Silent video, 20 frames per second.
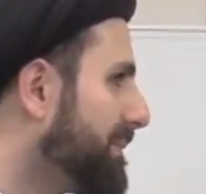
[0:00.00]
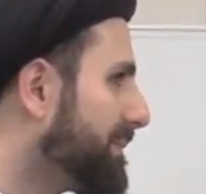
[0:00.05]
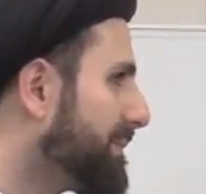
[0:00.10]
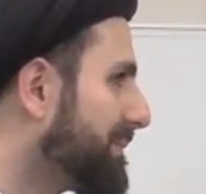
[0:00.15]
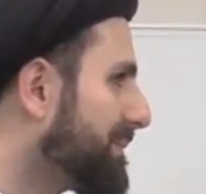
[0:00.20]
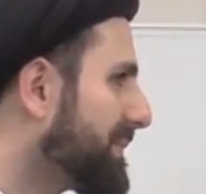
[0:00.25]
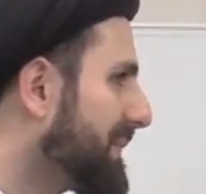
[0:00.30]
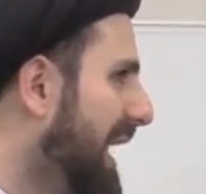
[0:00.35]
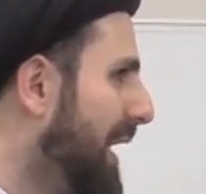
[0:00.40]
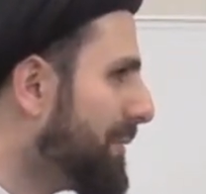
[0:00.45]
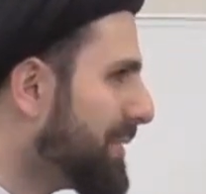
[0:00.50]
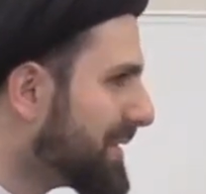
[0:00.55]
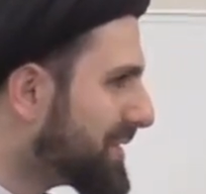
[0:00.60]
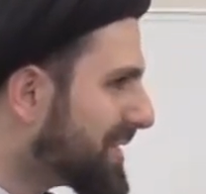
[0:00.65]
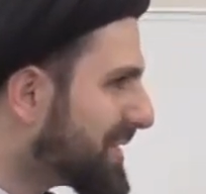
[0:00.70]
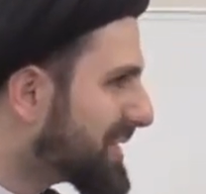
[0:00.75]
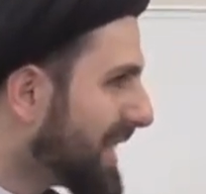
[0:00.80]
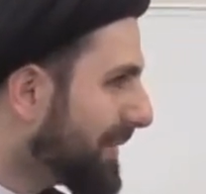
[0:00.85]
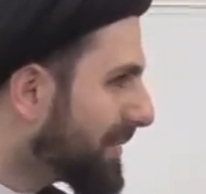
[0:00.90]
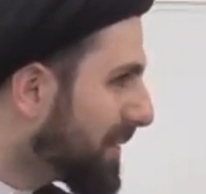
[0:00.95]
Now this
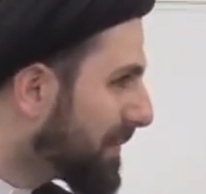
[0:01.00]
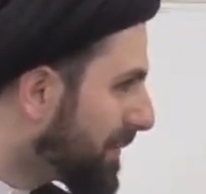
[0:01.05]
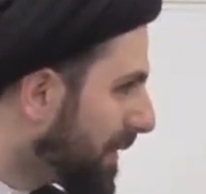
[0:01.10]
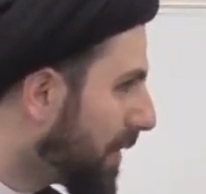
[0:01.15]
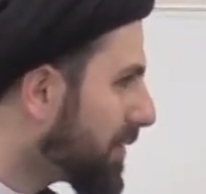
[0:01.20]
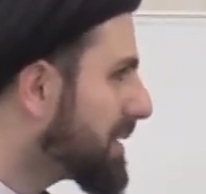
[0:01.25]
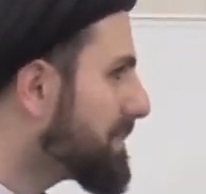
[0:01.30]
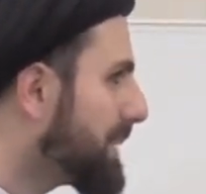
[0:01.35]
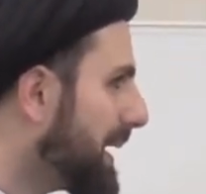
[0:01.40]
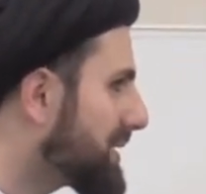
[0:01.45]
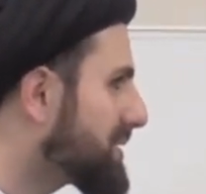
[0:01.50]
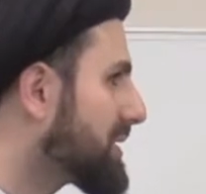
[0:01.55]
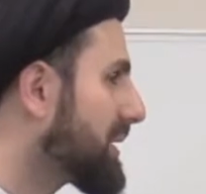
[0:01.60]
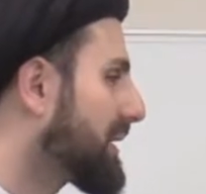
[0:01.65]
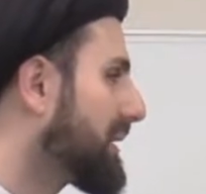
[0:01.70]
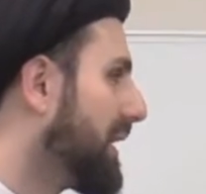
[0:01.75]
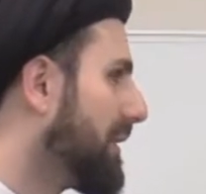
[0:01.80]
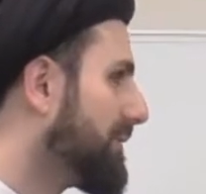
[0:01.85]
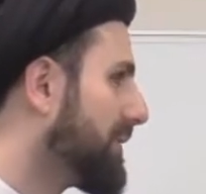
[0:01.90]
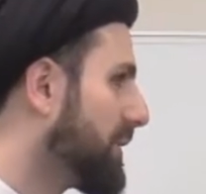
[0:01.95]
is at the very
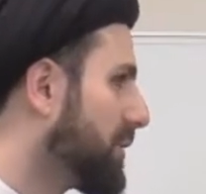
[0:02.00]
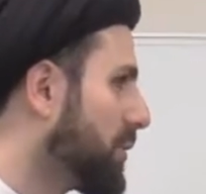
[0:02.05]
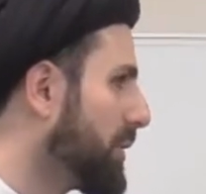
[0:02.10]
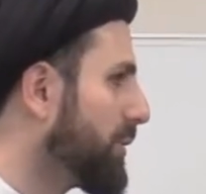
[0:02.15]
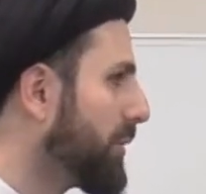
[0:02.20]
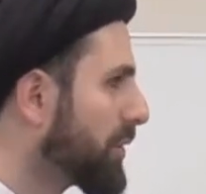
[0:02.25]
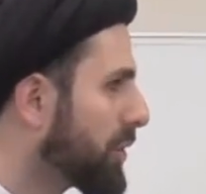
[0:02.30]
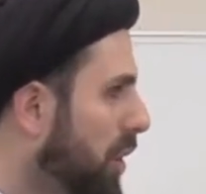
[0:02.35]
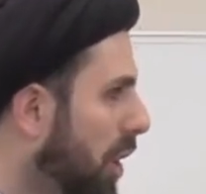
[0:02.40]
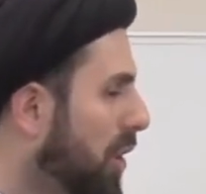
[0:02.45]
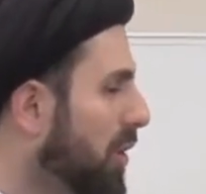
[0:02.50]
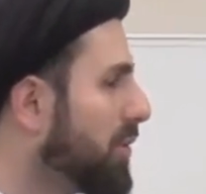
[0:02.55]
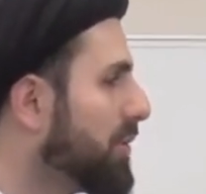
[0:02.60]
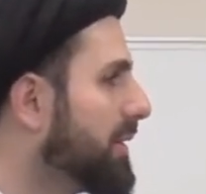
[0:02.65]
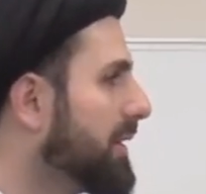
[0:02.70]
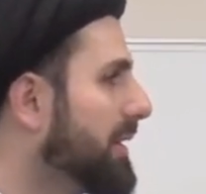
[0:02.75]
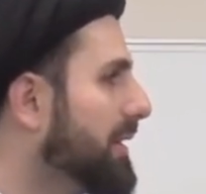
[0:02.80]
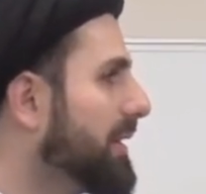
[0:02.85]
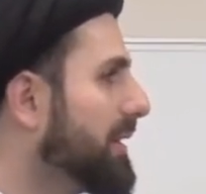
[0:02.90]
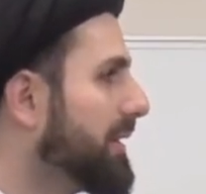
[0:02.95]
basic level. We will go
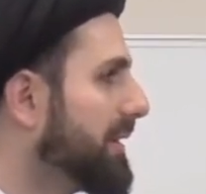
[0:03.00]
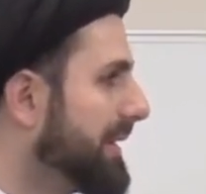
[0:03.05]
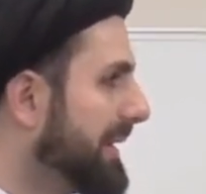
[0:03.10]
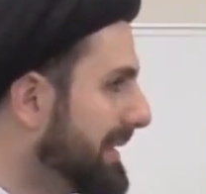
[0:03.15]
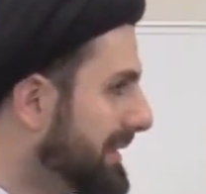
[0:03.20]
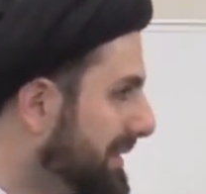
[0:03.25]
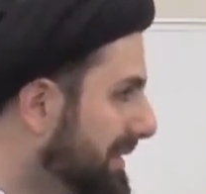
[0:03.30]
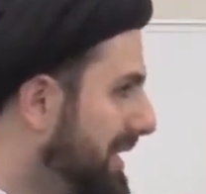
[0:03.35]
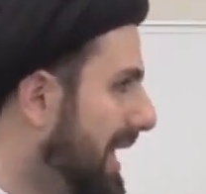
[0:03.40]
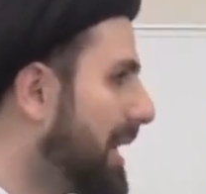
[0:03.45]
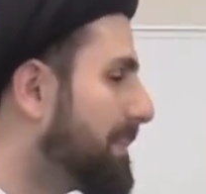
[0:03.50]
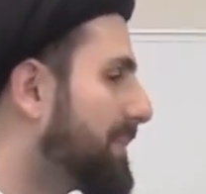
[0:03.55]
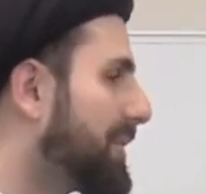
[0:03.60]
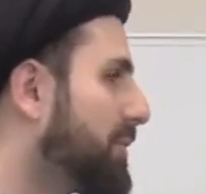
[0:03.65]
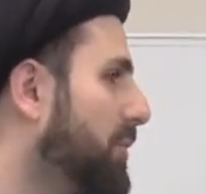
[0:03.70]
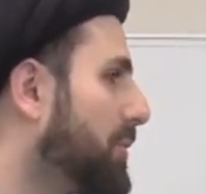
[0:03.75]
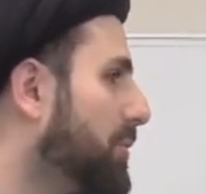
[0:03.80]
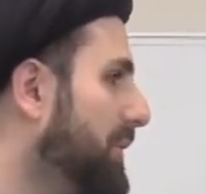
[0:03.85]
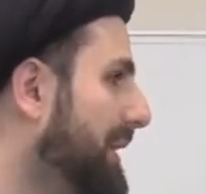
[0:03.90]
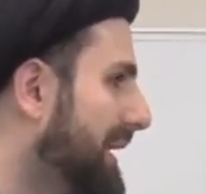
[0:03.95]
in depth
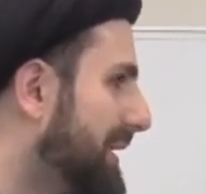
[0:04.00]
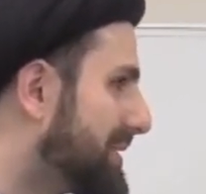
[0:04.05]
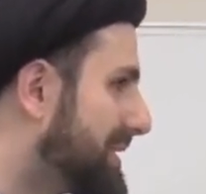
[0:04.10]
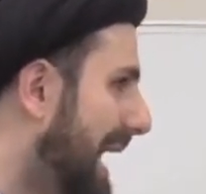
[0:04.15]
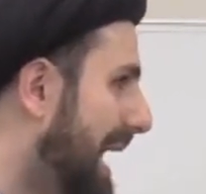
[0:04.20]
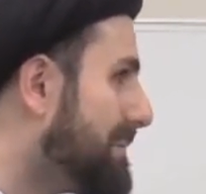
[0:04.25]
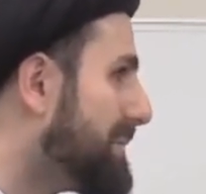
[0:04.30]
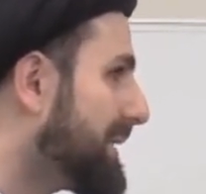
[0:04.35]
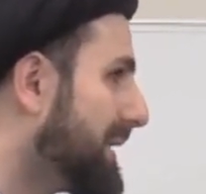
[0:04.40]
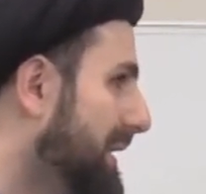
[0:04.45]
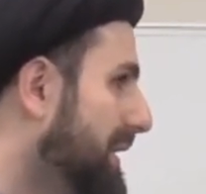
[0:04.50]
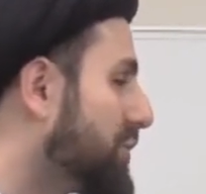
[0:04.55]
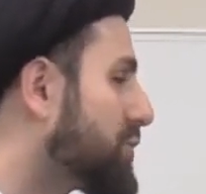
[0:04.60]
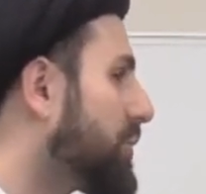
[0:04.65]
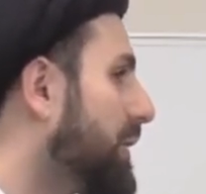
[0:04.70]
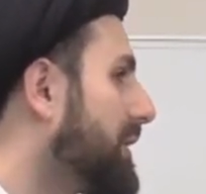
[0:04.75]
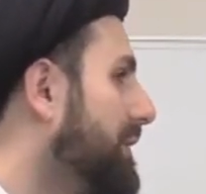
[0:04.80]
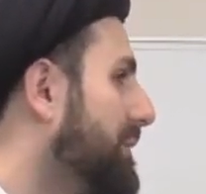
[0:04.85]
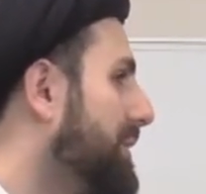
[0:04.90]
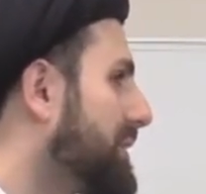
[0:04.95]
when we examine each
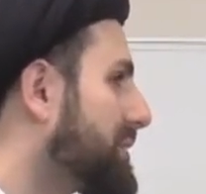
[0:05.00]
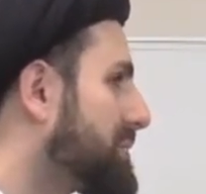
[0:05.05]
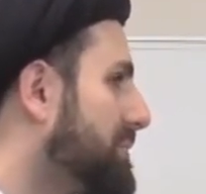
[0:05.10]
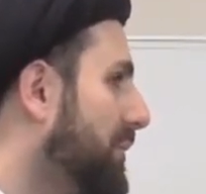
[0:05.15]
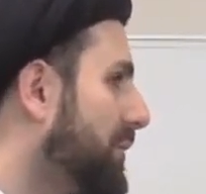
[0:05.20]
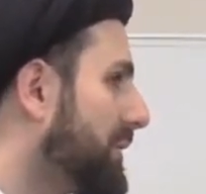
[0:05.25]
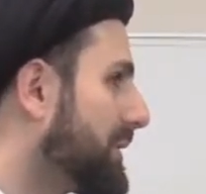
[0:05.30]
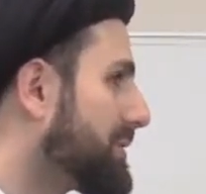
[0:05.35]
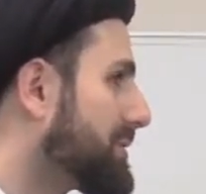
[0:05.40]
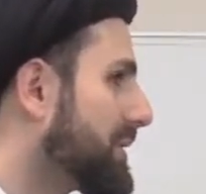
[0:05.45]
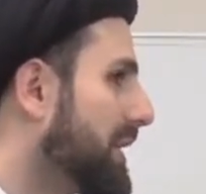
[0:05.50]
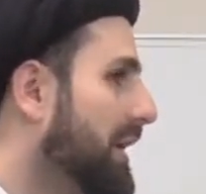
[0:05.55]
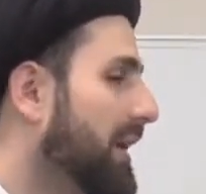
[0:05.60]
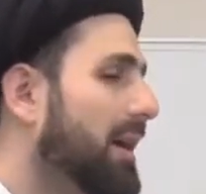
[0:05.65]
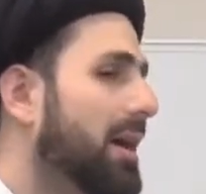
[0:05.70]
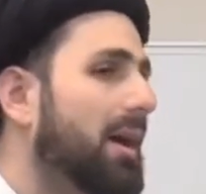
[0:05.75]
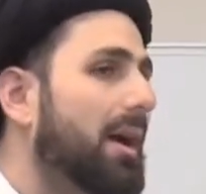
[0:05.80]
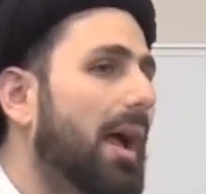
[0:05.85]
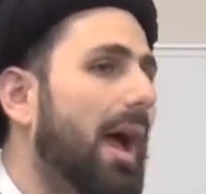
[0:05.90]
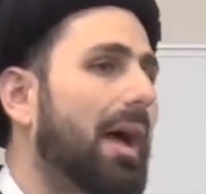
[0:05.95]
one of these points.
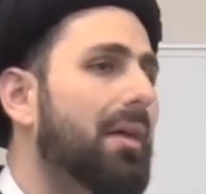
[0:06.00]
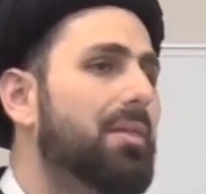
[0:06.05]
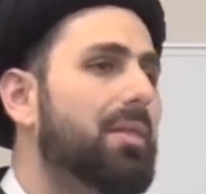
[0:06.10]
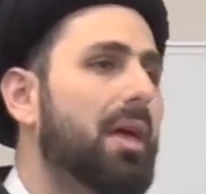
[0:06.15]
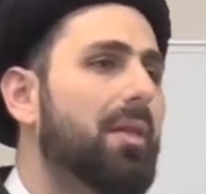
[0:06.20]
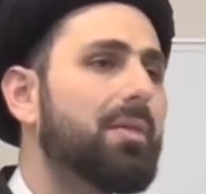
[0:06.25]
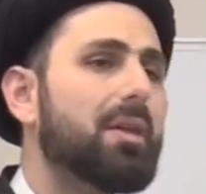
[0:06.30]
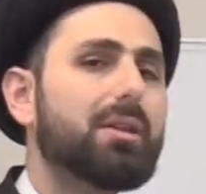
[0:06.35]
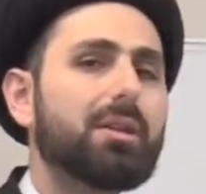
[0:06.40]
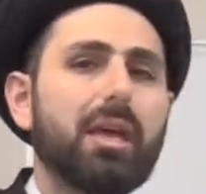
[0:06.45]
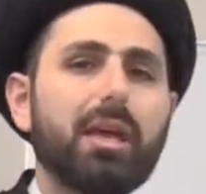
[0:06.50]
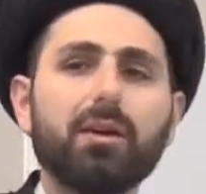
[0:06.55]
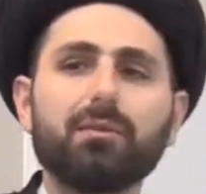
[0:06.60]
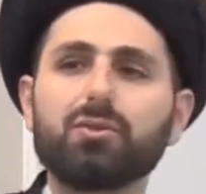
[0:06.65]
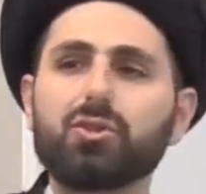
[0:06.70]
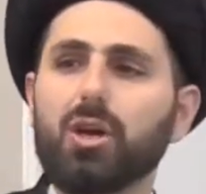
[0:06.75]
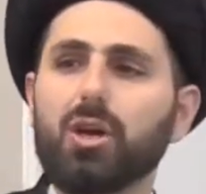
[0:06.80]
And then the day of